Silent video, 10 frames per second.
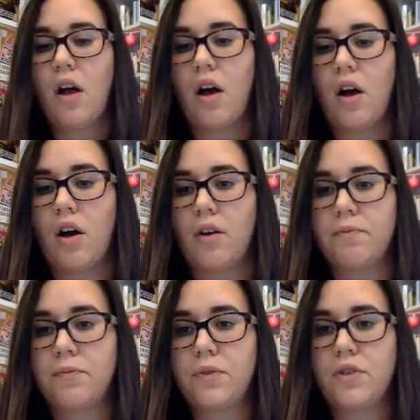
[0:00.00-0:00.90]

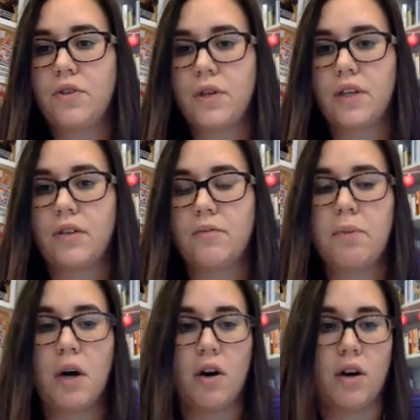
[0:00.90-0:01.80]
You can
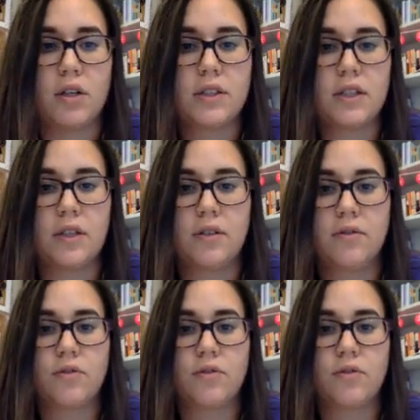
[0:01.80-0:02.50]
pause and